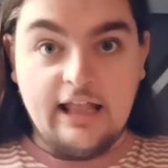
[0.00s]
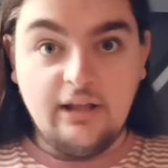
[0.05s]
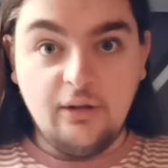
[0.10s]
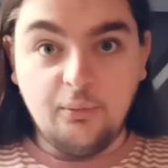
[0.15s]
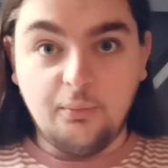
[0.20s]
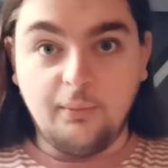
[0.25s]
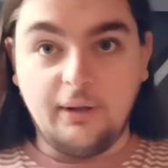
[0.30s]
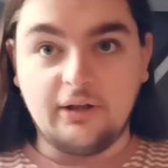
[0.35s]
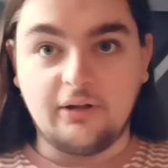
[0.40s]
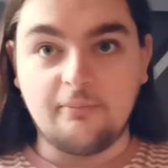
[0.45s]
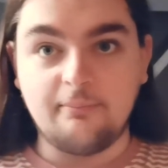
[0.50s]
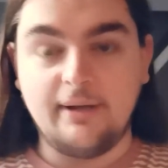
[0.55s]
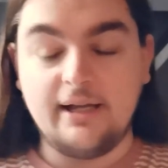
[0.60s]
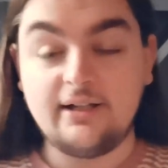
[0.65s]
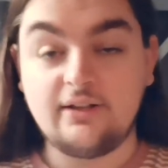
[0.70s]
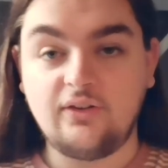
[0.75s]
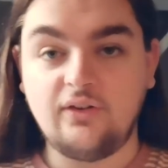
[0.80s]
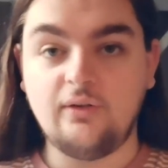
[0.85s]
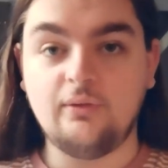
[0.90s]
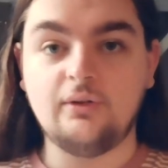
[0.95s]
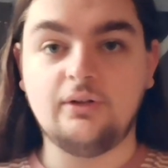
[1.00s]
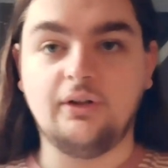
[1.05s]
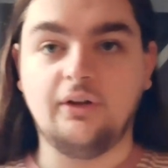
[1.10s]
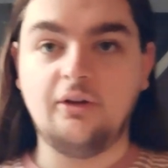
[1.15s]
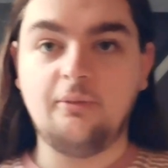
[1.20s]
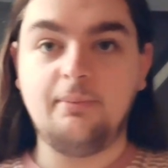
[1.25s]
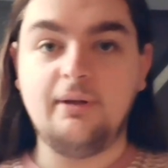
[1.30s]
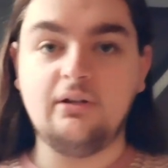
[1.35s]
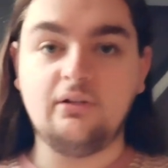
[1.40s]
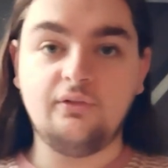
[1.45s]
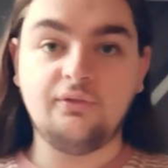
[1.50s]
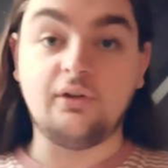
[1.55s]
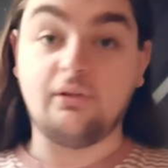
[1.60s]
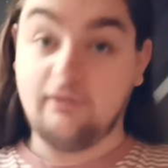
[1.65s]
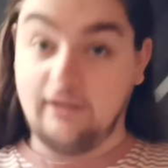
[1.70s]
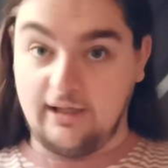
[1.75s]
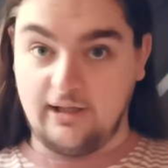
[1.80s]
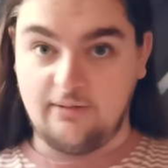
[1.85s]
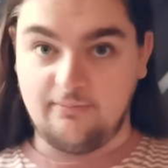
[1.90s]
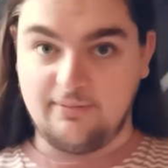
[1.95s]
Hello and welcome back to another beer
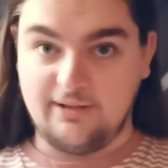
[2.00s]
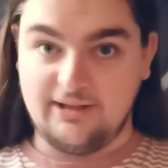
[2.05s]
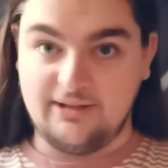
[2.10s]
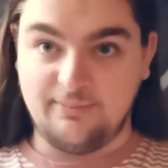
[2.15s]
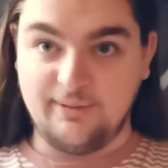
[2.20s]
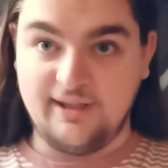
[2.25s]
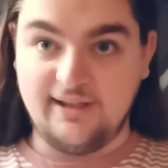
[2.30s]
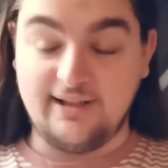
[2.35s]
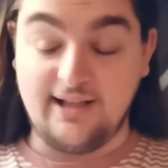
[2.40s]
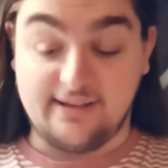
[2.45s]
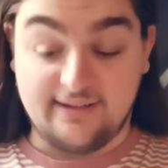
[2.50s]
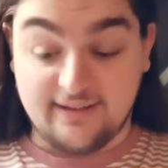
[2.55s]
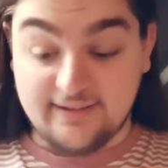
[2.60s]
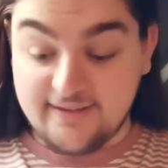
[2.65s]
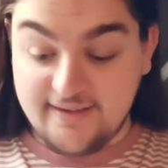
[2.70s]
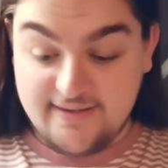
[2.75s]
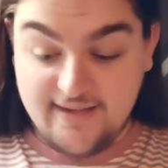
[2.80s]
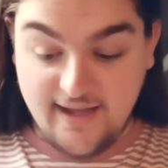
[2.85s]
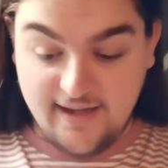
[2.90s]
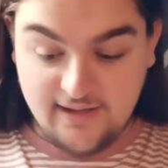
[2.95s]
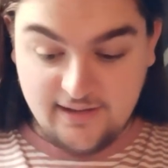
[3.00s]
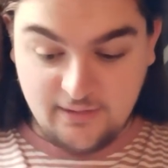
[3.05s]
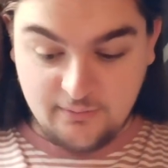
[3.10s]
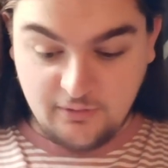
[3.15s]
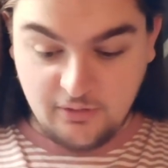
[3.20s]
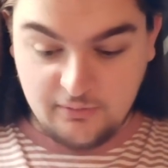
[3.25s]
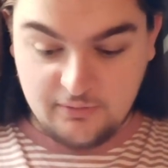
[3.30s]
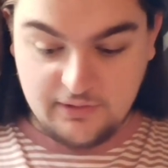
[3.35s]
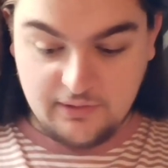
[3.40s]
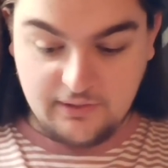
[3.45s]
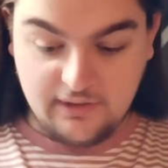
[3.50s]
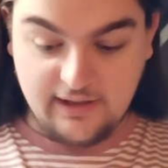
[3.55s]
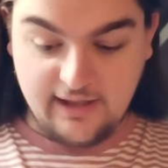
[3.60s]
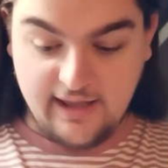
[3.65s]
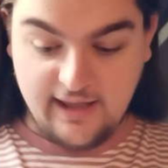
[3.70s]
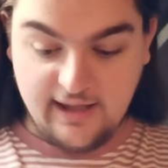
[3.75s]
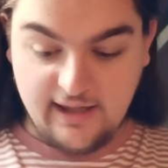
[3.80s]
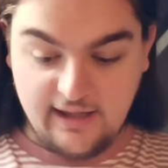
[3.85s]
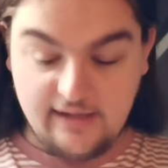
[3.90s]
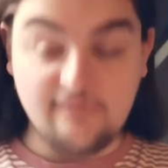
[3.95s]
review. I'm Ben the Beer Lad and today I'm going to be doing
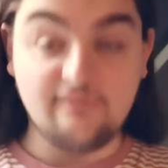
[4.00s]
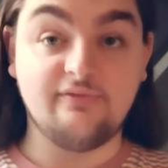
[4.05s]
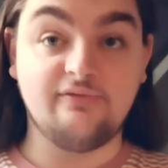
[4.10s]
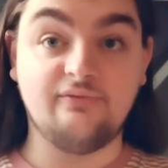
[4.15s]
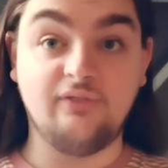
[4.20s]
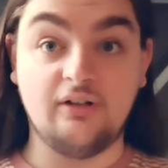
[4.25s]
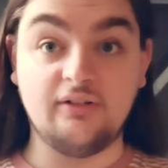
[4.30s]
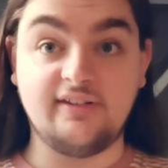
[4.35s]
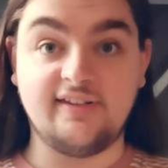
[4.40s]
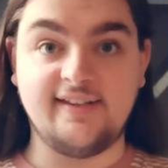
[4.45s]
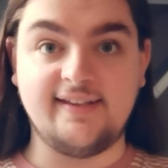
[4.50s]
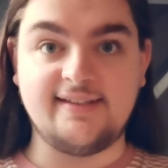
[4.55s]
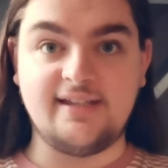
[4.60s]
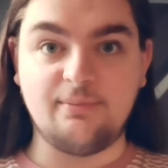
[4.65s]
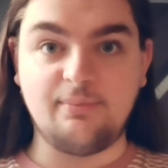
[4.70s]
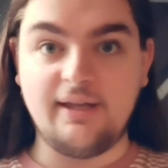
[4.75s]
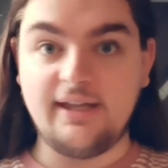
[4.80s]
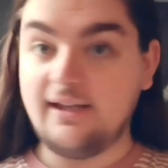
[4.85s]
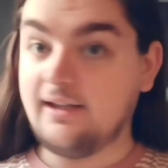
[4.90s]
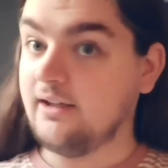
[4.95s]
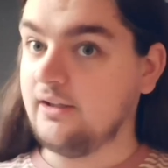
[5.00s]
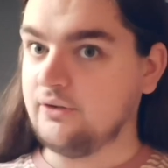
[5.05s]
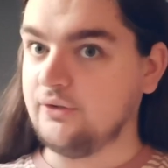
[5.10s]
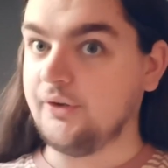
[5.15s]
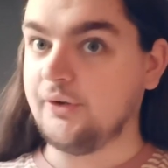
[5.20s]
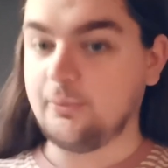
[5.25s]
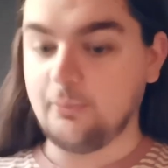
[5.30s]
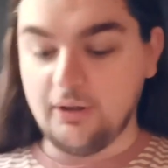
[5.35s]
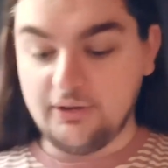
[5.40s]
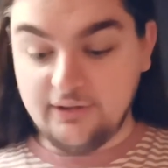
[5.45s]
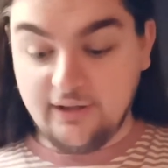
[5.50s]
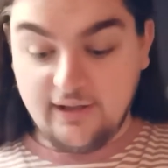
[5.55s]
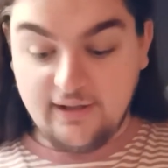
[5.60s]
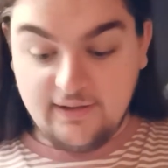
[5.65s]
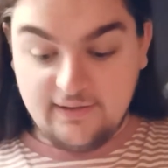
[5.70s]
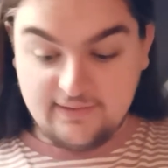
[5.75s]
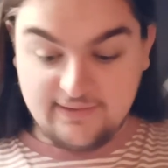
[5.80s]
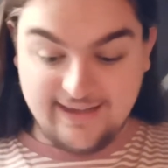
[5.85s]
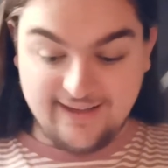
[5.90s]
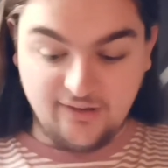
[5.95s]
a Vault City beer, another one.
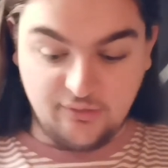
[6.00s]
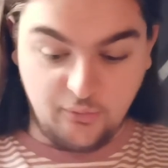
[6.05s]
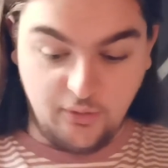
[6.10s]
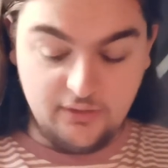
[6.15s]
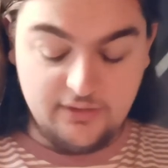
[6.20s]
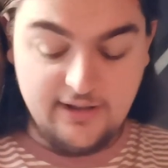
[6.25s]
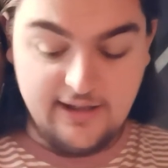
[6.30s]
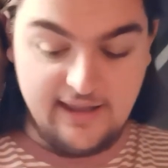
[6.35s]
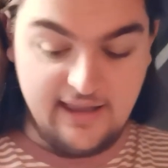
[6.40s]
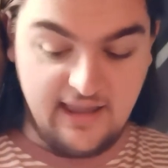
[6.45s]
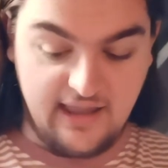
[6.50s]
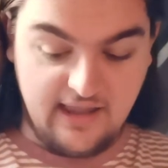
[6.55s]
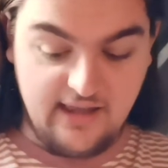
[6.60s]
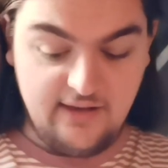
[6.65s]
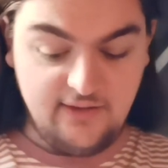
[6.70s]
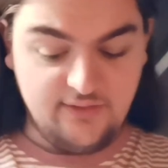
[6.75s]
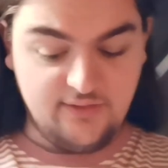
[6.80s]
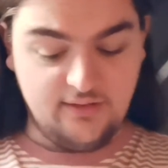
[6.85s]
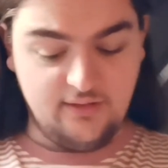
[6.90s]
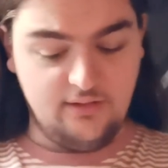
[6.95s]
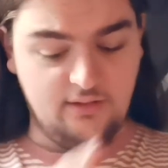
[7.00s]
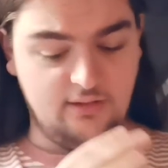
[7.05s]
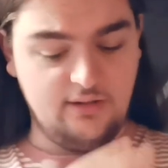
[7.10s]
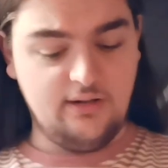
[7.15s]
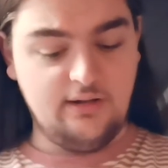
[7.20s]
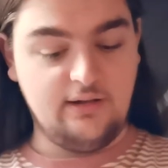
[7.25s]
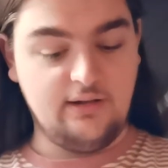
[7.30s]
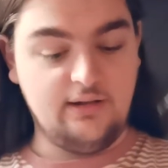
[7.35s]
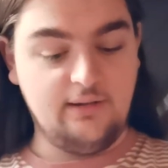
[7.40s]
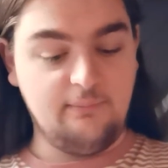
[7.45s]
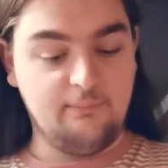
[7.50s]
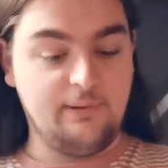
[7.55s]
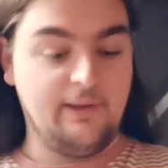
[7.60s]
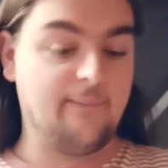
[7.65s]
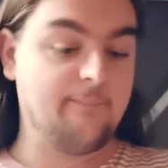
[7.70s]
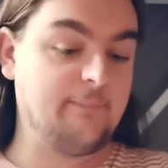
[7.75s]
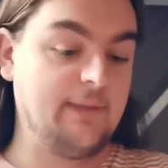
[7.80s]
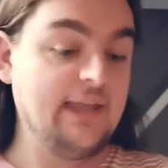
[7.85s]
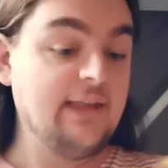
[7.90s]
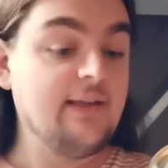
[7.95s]
This one is,
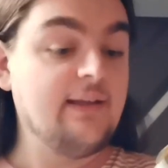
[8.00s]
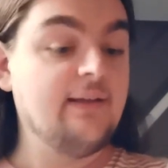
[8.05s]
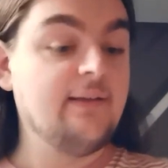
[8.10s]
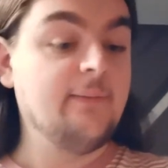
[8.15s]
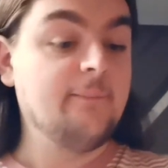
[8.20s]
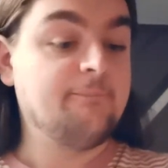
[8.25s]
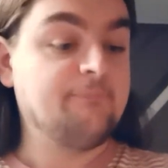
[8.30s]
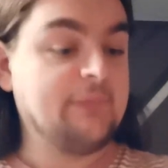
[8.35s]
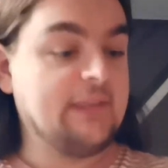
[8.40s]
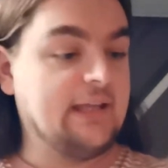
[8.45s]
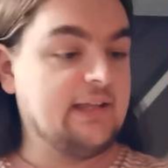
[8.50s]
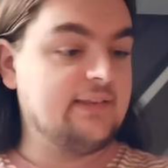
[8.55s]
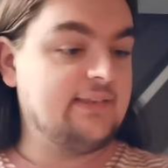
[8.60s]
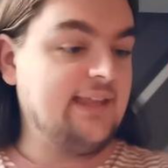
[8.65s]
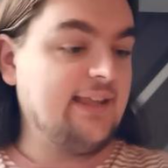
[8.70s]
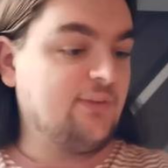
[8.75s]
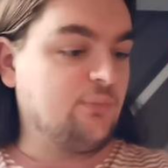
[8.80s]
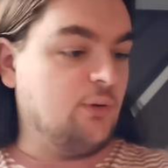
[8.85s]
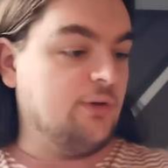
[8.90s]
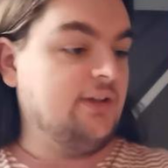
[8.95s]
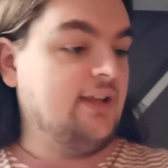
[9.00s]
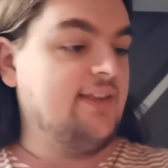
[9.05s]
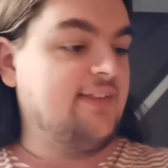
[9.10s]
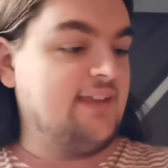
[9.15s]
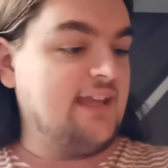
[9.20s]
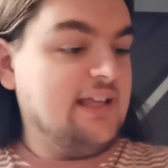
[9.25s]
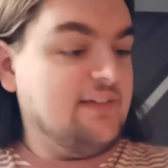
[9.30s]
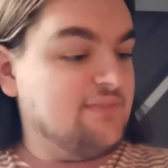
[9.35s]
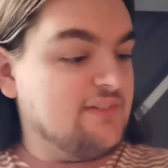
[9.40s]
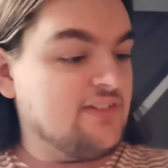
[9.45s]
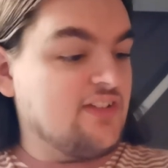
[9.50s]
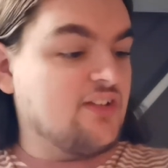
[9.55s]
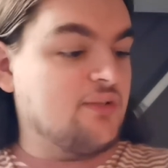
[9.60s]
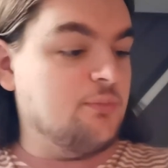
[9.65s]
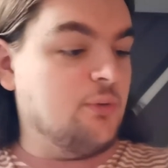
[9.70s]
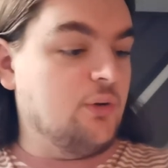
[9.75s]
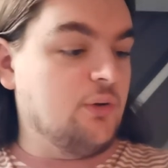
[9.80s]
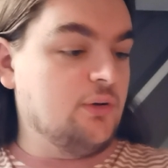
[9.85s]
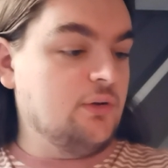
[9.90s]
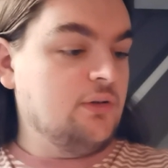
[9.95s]
pardon me, this one is Even
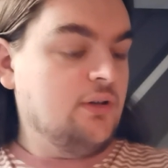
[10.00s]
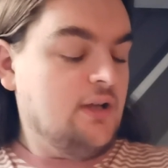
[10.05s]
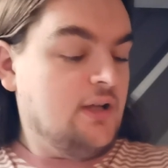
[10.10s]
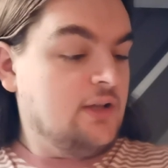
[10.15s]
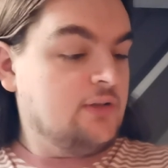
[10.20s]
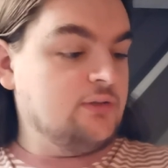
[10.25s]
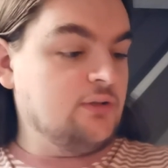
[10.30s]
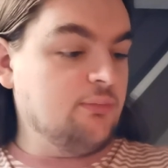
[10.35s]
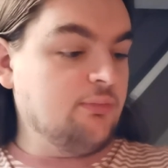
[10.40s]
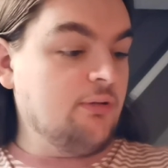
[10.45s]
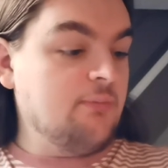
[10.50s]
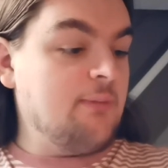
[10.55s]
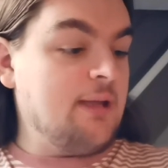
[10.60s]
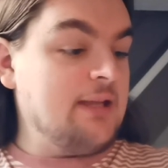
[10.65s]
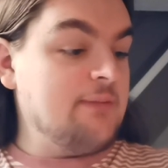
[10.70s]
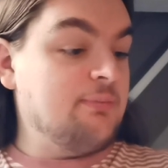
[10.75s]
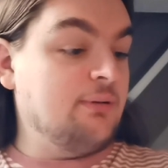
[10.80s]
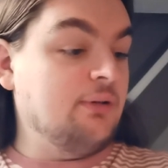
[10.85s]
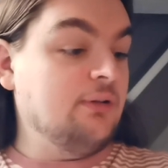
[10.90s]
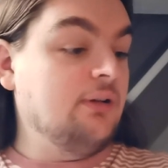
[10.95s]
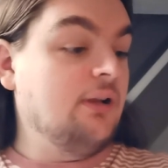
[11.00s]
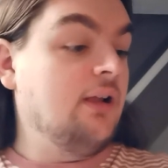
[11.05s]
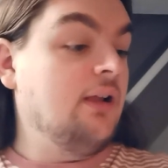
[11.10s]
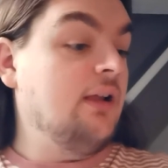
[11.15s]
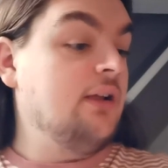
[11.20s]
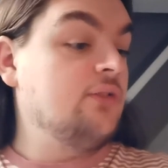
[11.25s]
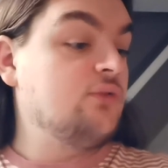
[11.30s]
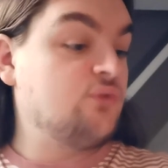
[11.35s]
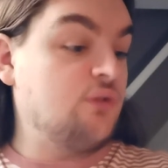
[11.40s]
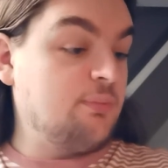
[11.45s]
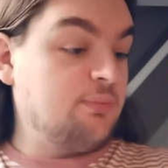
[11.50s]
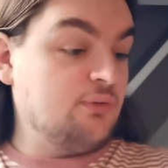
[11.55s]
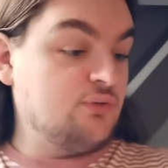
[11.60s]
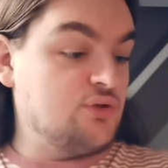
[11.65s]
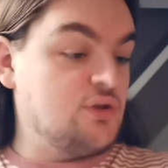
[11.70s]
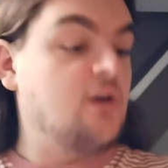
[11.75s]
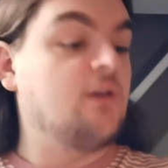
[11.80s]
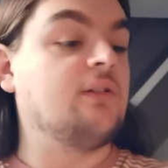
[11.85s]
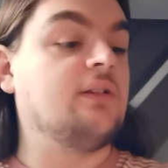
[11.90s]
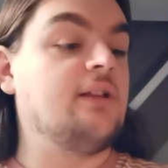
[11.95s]
Small Double Maple Triple
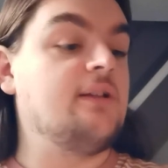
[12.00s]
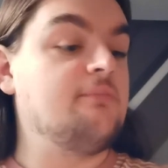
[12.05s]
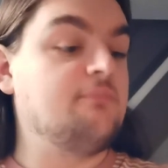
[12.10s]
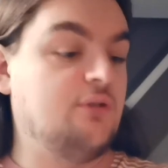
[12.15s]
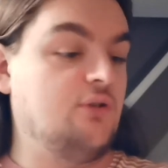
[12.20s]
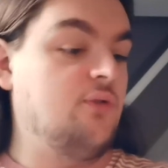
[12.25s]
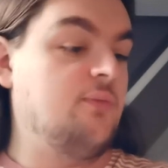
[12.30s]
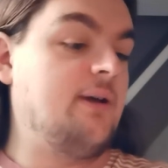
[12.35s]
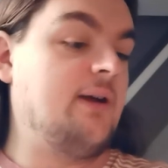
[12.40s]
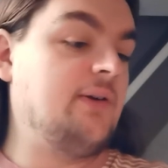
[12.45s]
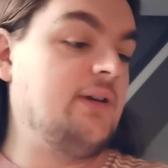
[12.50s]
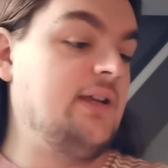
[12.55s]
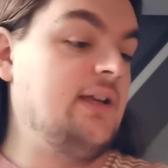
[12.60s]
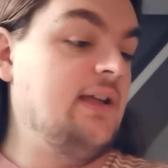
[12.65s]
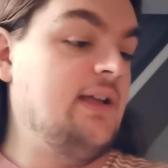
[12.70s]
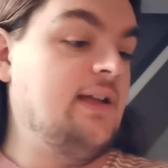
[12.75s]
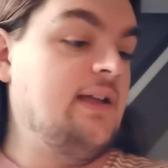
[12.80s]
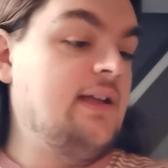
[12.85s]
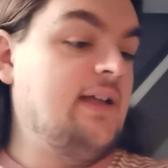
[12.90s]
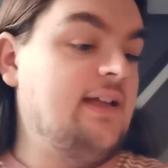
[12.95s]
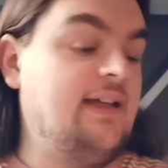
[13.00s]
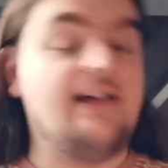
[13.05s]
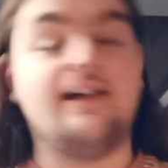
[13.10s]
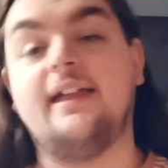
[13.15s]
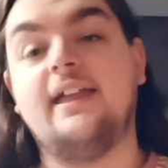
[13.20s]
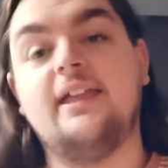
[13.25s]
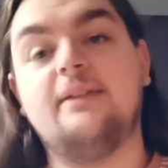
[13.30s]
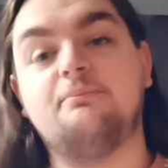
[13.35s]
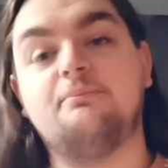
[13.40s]
Chocolate Blueberry at